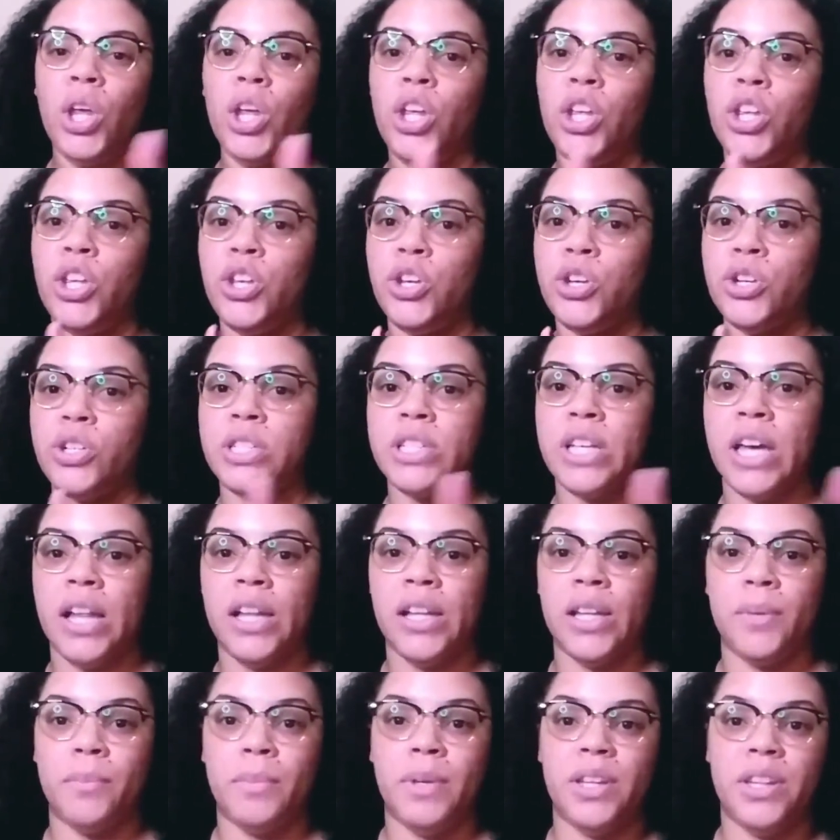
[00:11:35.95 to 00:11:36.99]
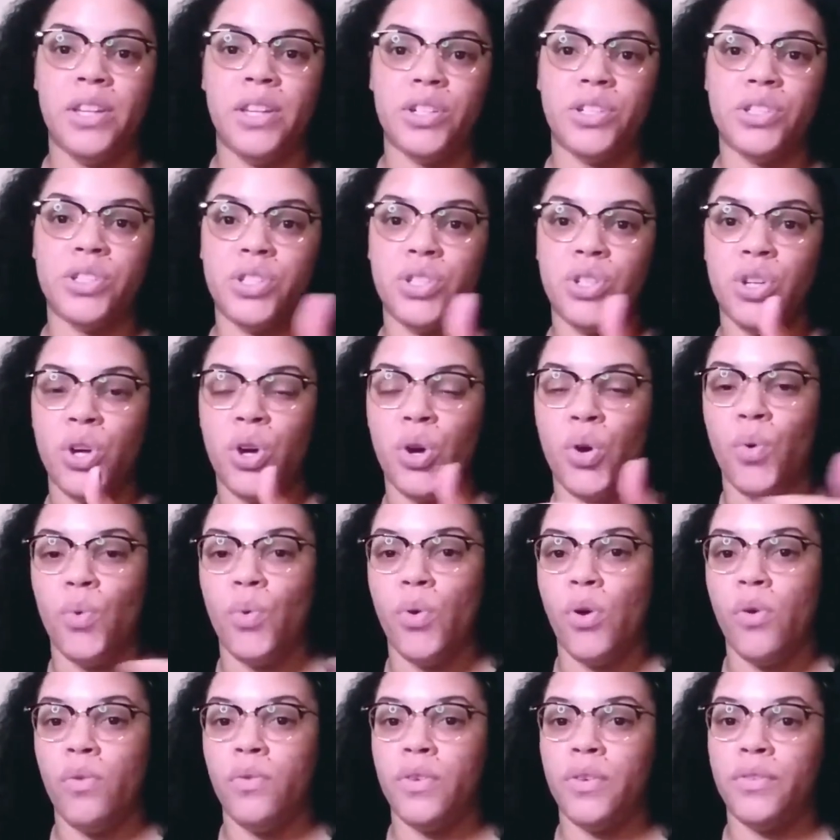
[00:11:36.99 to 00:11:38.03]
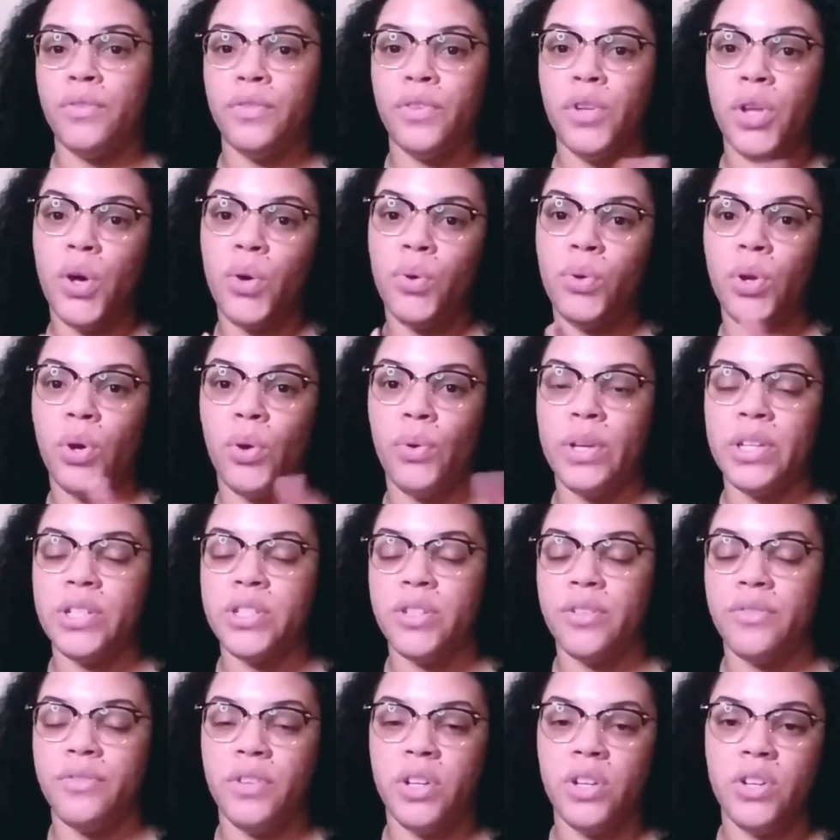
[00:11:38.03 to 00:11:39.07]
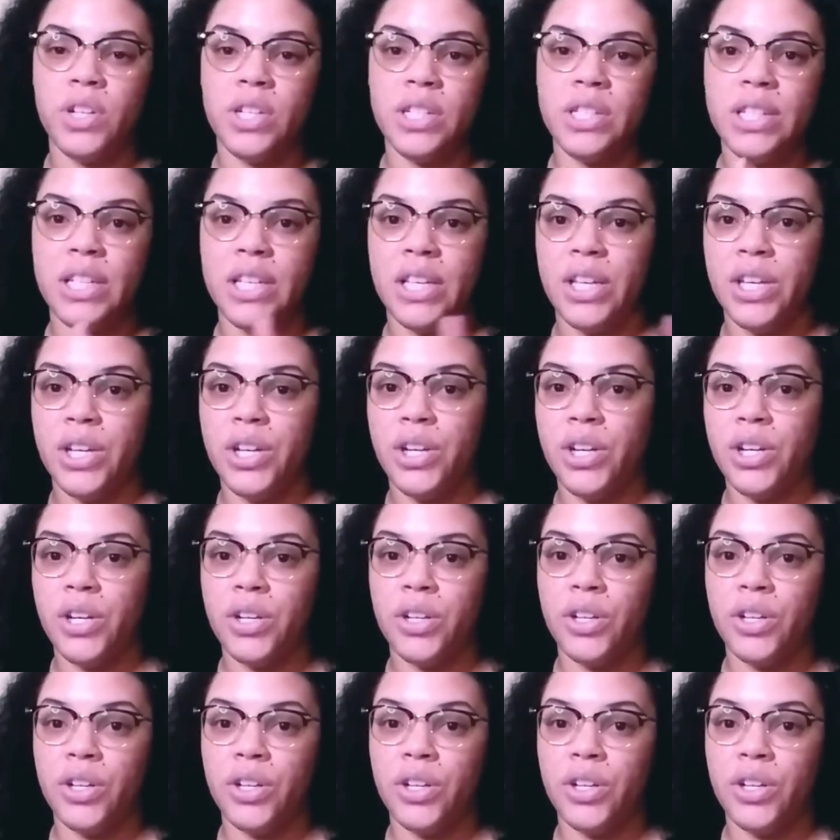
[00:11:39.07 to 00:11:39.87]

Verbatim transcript: you're telling me there's no overflow, no interference here.